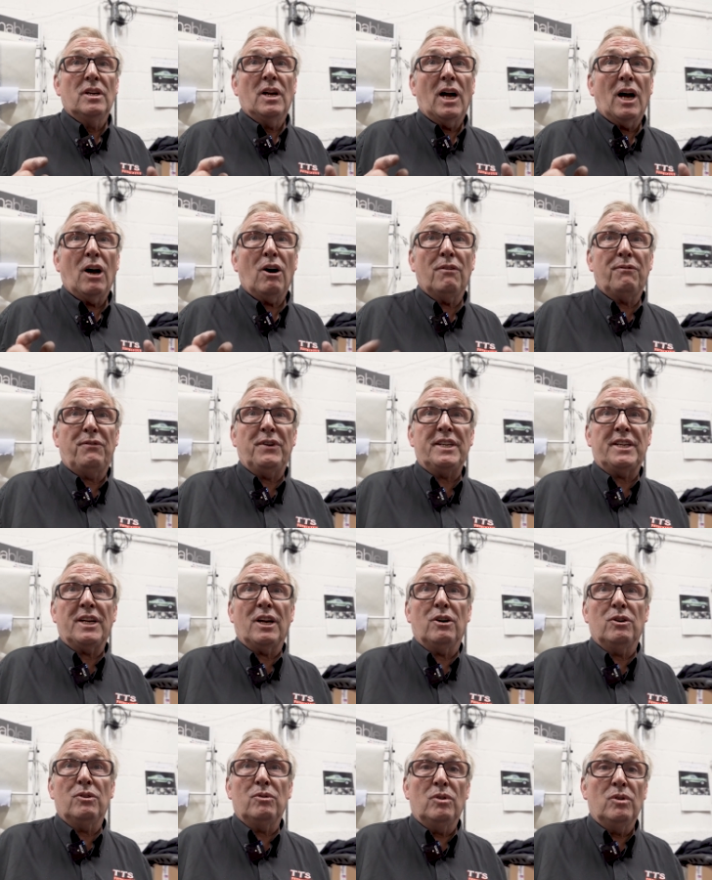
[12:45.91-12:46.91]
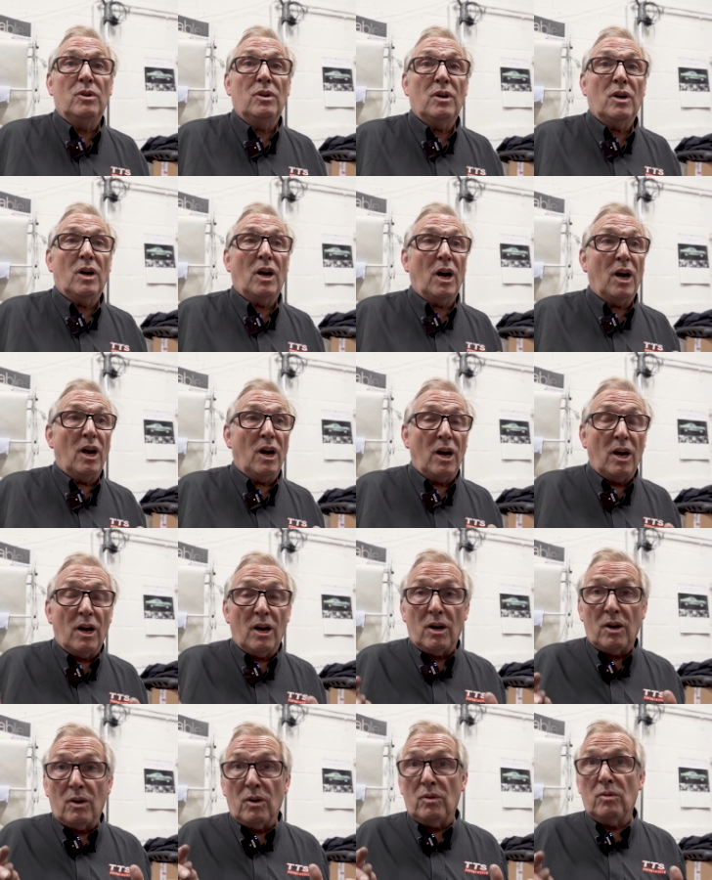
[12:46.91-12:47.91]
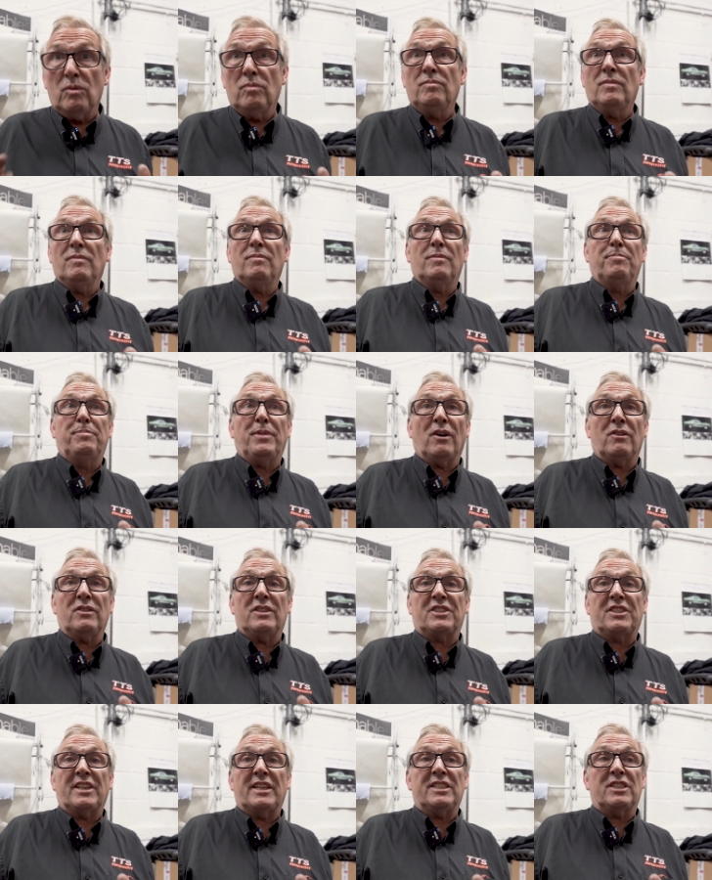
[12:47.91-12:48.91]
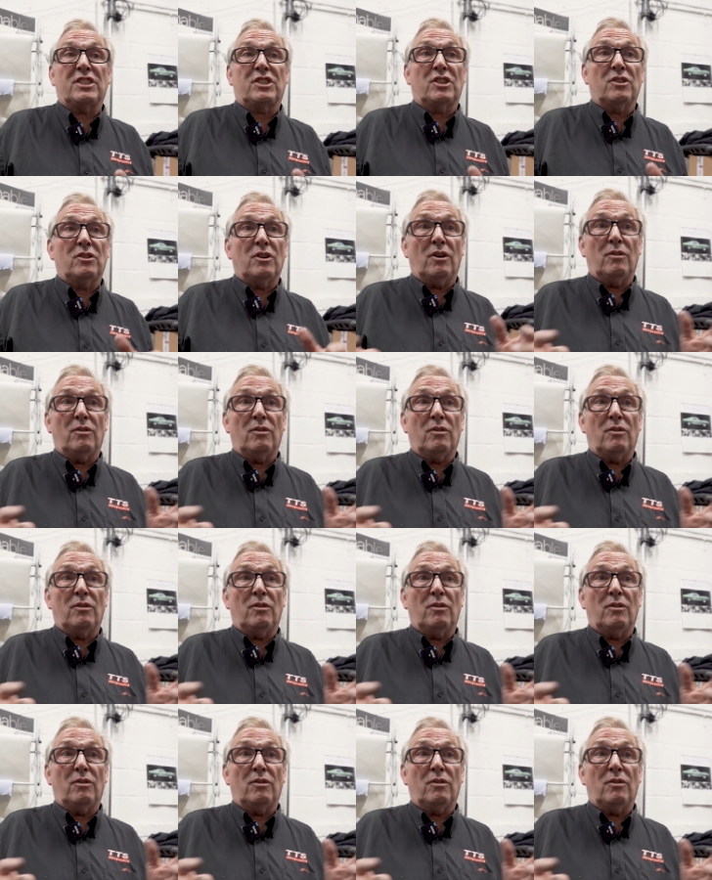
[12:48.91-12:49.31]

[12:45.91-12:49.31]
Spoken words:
our video behind the scenes